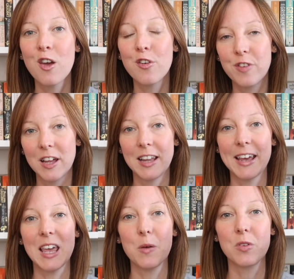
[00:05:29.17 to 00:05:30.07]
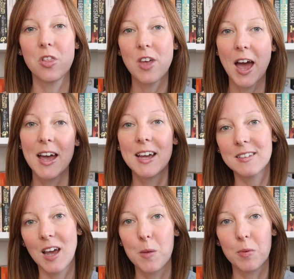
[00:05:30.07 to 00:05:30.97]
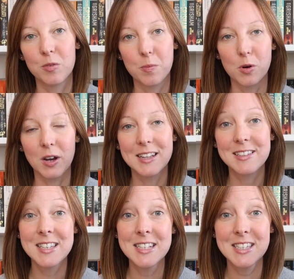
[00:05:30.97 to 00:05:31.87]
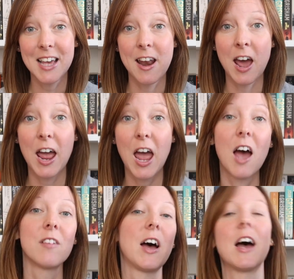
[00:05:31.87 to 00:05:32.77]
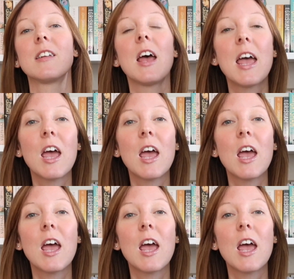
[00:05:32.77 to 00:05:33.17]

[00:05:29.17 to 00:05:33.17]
felt like it was that type of book and since then I have had